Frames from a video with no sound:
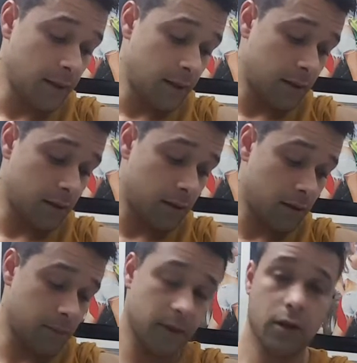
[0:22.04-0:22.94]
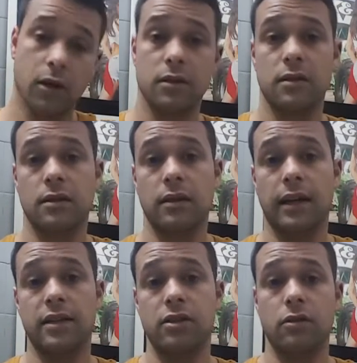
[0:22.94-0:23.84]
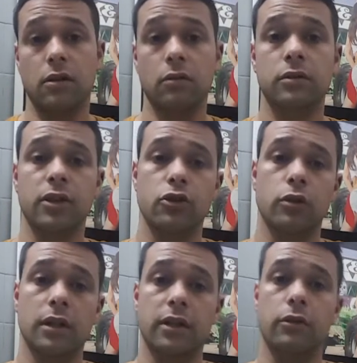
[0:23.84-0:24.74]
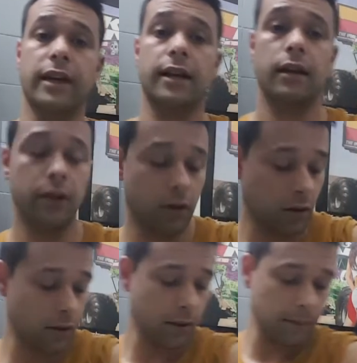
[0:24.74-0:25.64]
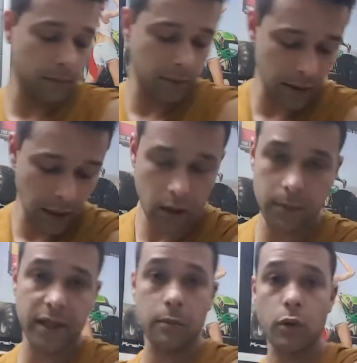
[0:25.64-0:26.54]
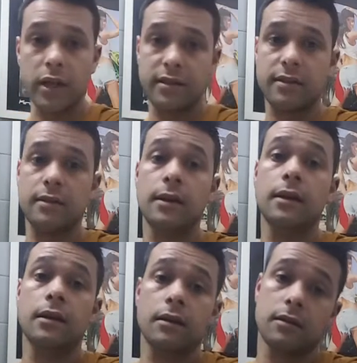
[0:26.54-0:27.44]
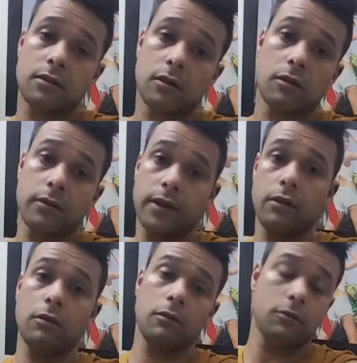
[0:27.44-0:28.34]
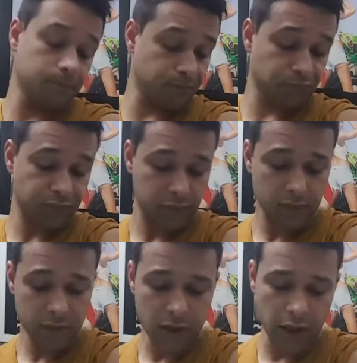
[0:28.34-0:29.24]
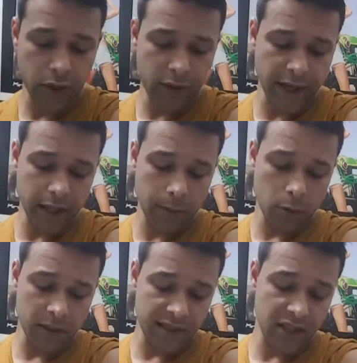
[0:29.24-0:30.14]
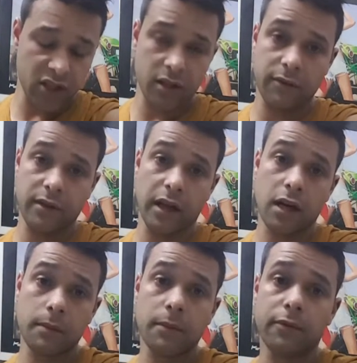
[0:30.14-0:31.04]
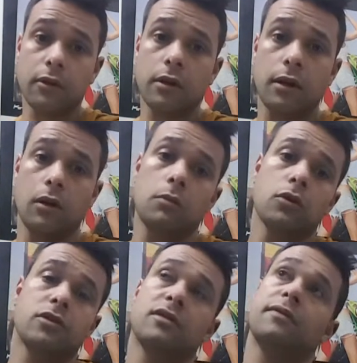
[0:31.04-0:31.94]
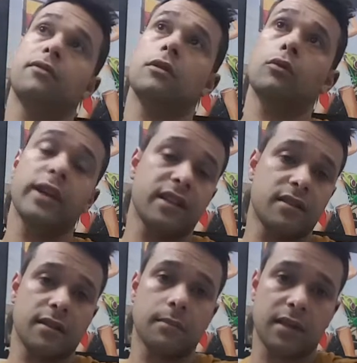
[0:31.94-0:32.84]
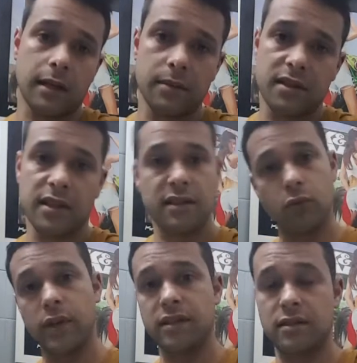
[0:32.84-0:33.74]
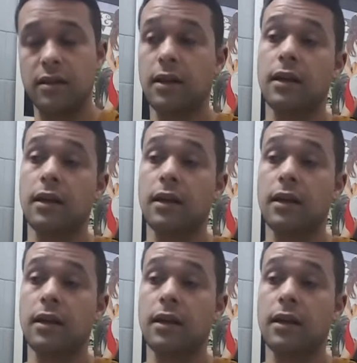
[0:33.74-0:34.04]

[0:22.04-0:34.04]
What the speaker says: because, as you know, usually you get your arm in a brace, so you get immobilization of the arm for almost 4 weeks, sometimes 6 weeks,